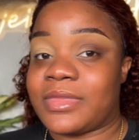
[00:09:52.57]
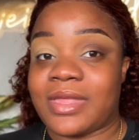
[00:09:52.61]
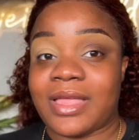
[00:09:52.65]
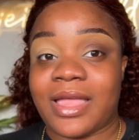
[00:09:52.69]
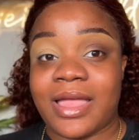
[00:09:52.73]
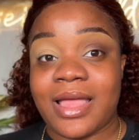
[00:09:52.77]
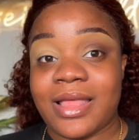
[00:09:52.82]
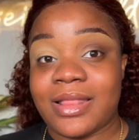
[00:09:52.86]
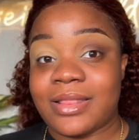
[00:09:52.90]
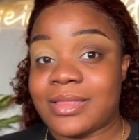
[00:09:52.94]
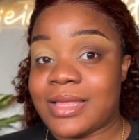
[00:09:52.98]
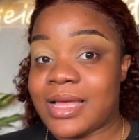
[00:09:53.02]

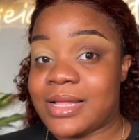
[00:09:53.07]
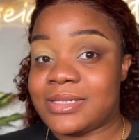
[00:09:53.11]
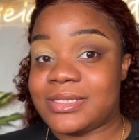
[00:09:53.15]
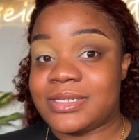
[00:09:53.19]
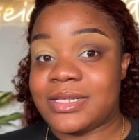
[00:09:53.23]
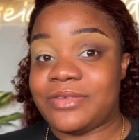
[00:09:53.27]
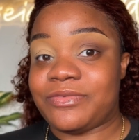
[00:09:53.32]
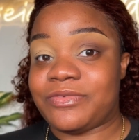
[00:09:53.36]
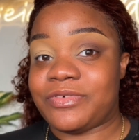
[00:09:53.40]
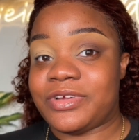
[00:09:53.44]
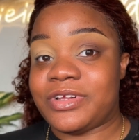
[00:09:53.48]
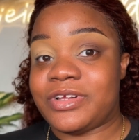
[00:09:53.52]
And that's
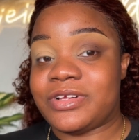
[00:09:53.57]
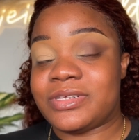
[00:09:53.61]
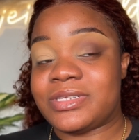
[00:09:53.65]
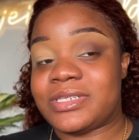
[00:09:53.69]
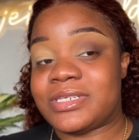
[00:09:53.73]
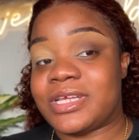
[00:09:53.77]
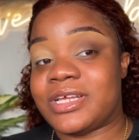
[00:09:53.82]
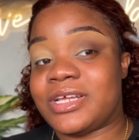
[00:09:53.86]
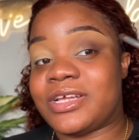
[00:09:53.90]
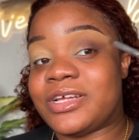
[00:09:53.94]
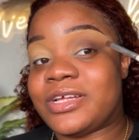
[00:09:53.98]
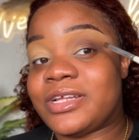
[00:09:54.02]
it for
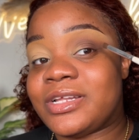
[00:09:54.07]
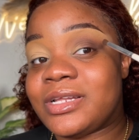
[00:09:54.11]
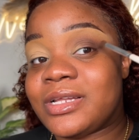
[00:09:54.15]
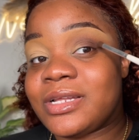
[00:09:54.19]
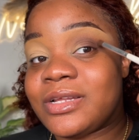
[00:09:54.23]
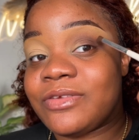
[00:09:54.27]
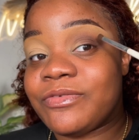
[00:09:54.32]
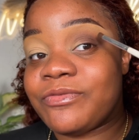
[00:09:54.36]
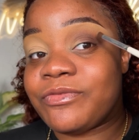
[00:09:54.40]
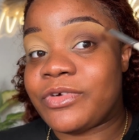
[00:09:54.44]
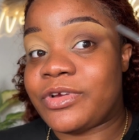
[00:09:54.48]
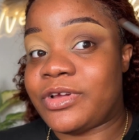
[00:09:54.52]

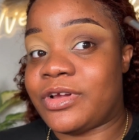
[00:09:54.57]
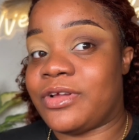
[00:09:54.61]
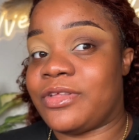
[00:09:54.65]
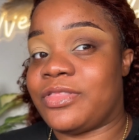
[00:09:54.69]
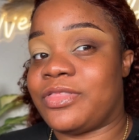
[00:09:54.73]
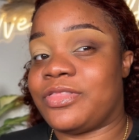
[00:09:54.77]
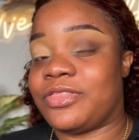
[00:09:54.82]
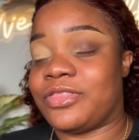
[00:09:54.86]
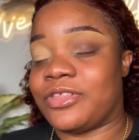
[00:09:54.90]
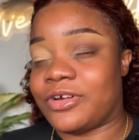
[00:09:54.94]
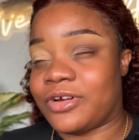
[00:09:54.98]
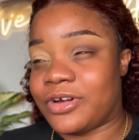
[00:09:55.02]
your
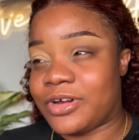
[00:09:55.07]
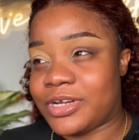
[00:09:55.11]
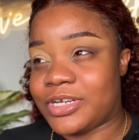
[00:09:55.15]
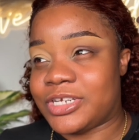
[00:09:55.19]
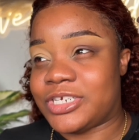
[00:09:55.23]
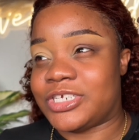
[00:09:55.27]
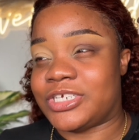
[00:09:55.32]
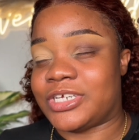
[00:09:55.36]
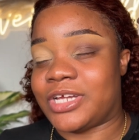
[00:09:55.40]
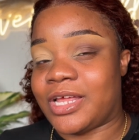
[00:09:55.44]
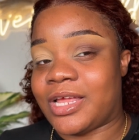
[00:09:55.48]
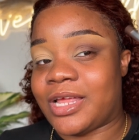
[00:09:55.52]
third
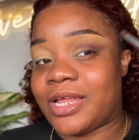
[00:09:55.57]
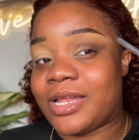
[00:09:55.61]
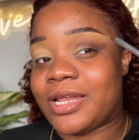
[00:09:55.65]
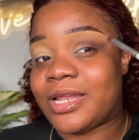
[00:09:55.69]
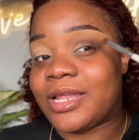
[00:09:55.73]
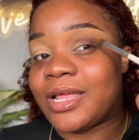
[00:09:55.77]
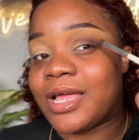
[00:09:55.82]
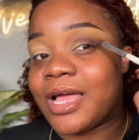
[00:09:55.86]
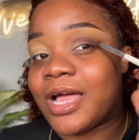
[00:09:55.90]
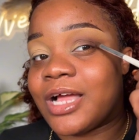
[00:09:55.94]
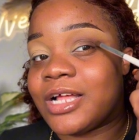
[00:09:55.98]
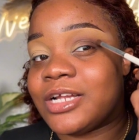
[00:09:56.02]
shade
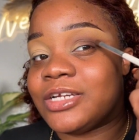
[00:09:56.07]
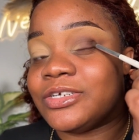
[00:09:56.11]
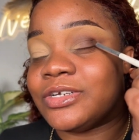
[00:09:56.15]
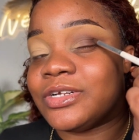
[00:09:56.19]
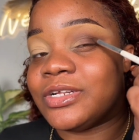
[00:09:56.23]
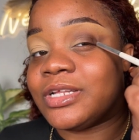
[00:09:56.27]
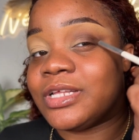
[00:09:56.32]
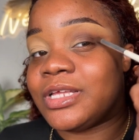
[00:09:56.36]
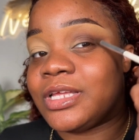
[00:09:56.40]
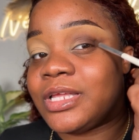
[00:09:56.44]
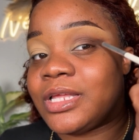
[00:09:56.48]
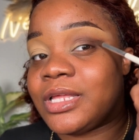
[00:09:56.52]

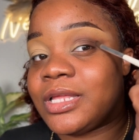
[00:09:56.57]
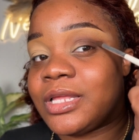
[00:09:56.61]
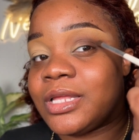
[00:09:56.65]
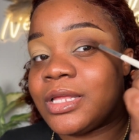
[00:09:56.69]
actually.